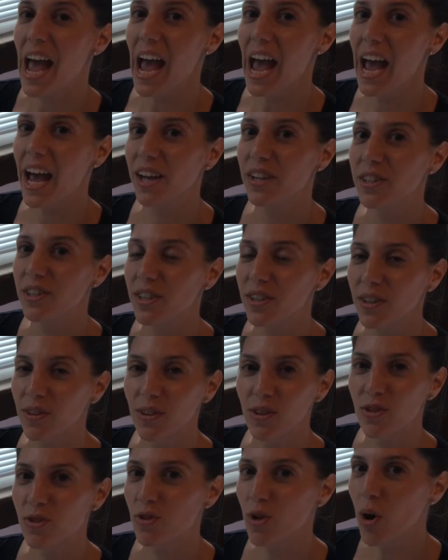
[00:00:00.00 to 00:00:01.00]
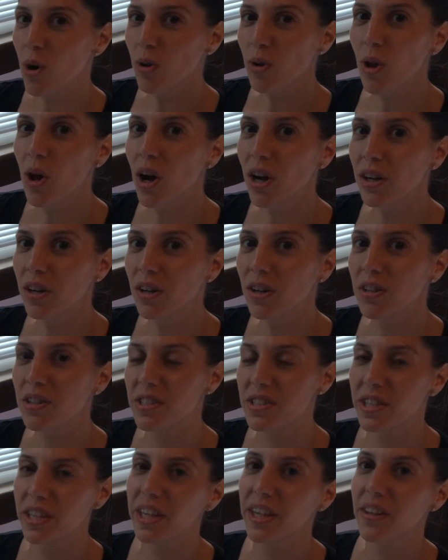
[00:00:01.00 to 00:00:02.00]
And there's no longer
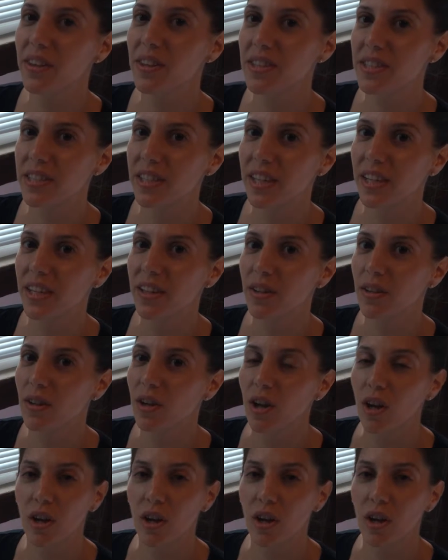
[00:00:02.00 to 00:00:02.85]
sitting in the seat,